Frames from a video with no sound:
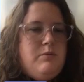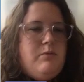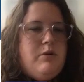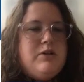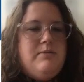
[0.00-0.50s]

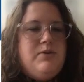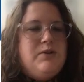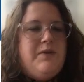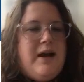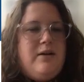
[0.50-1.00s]
Principles of
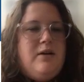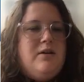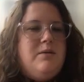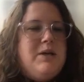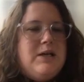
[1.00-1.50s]
that are to
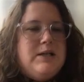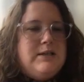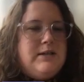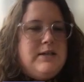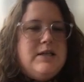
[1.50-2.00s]
be
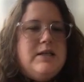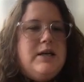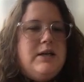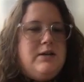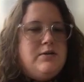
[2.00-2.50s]
consistent
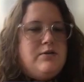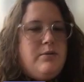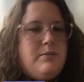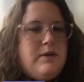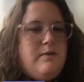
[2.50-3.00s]
and
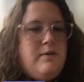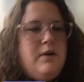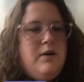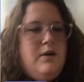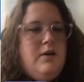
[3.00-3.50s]
descriptive,
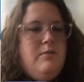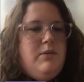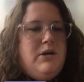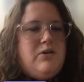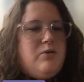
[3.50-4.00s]

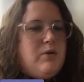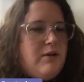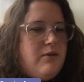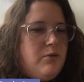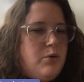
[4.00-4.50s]
but do
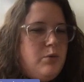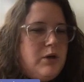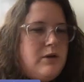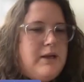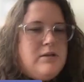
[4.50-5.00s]
whatever will work
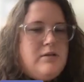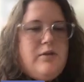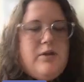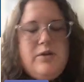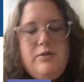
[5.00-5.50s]
best for
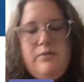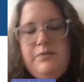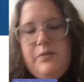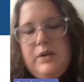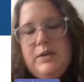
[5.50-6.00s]
you.
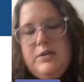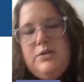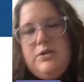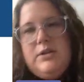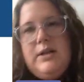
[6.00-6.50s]
And this will
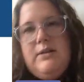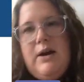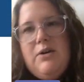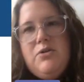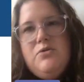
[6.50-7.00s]
just allow
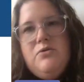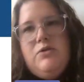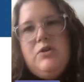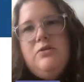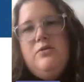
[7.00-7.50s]
you
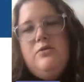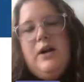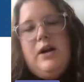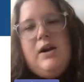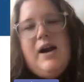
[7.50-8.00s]
to
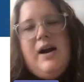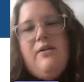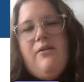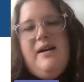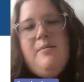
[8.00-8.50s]
not have
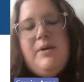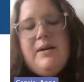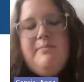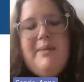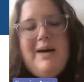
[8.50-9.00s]
a big
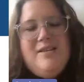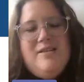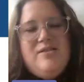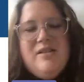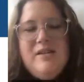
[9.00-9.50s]

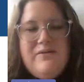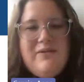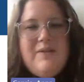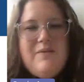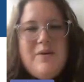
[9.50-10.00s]
mess of
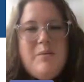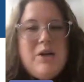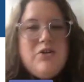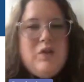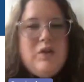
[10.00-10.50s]

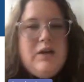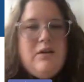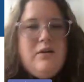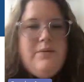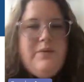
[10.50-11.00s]
information
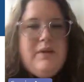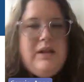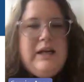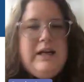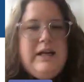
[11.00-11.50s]
later
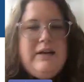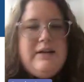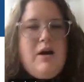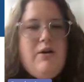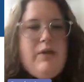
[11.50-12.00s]
and
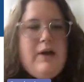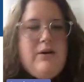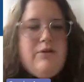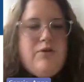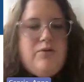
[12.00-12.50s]
allow
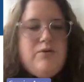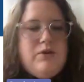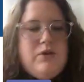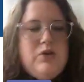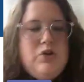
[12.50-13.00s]
you
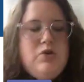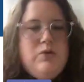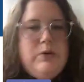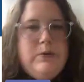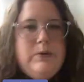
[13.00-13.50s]

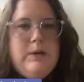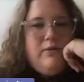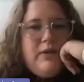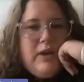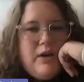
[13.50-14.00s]
to
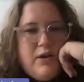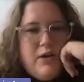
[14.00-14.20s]
get a good